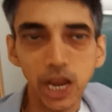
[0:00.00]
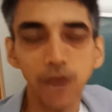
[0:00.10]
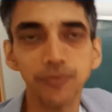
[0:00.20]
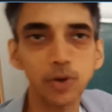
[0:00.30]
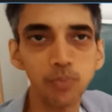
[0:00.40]

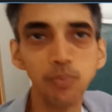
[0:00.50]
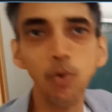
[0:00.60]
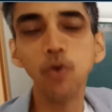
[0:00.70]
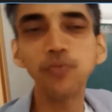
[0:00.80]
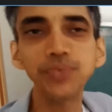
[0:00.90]
If you
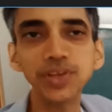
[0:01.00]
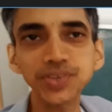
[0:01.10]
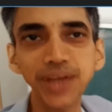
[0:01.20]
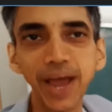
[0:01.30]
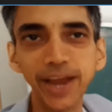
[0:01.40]
remove the
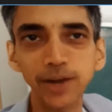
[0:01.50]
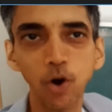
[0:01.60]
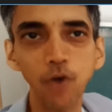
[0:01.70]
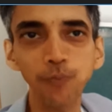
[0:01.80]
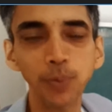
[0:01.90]
sign
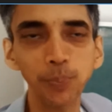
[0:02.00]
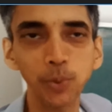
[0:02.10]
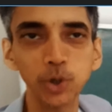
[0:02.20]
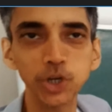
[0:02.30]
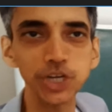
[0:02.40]
of
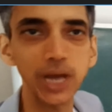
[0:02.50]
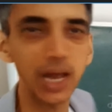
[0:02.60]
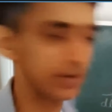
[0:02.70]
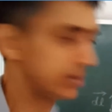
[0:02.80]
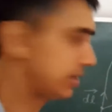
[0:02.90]

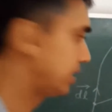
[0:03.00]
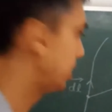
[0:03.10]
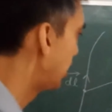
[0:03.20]
proportionality,